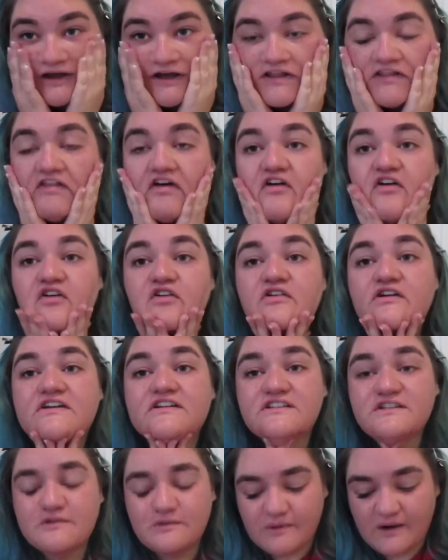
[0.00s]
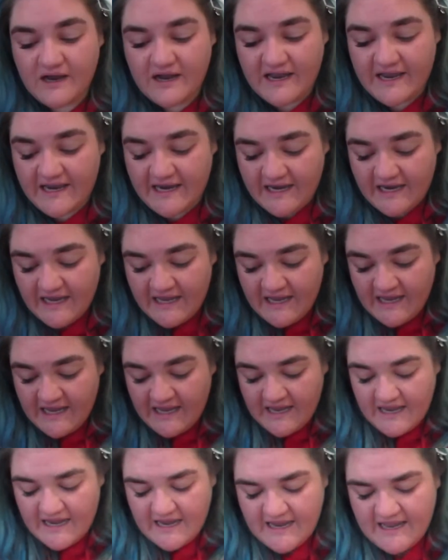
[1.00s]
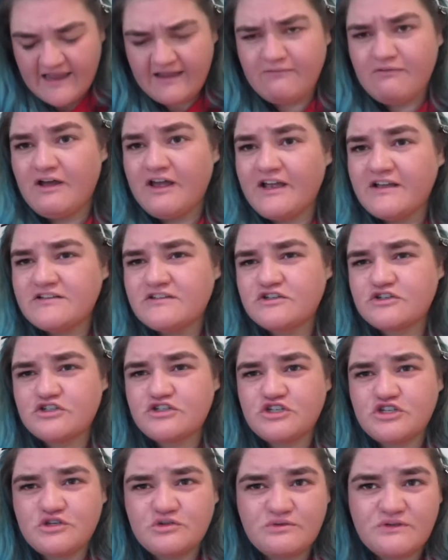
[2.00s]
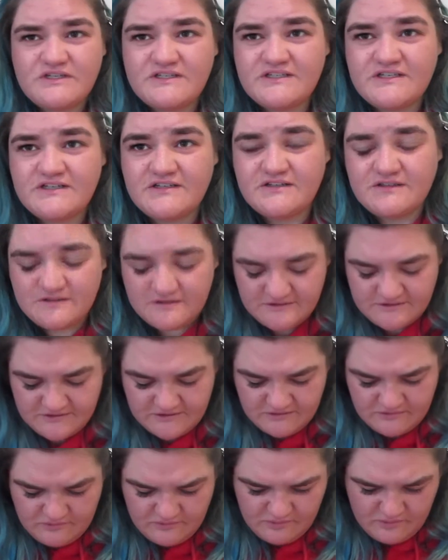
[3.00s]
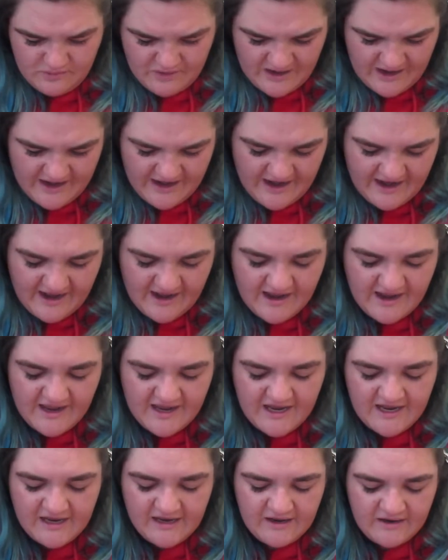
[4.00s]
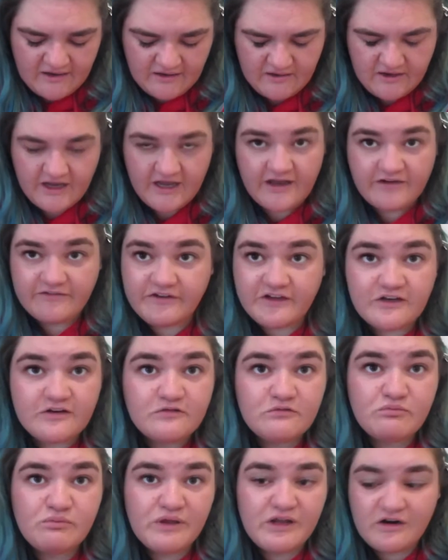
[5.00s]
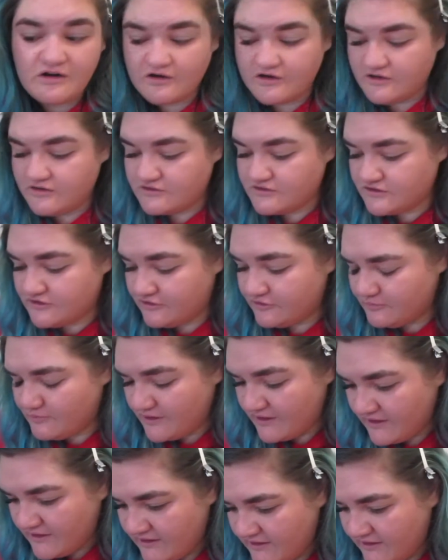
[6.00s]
the whole reason why I guess there's two reasons why I haven't been on YouTube.